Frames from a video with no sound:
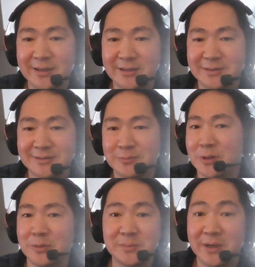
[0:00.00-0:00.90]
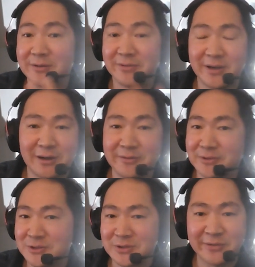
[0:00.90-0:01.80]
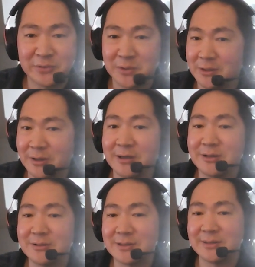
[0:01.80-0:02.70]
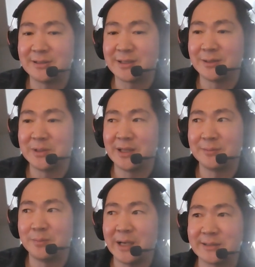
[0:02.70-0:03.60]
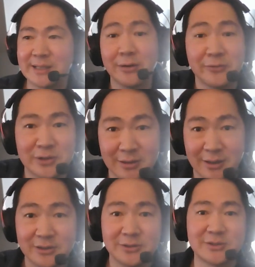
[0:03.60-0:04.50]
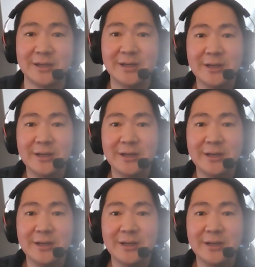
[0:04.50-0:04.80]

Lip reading: Because we're always modifying our first drafts with our lawyers, and then can we then pass that over to lawyers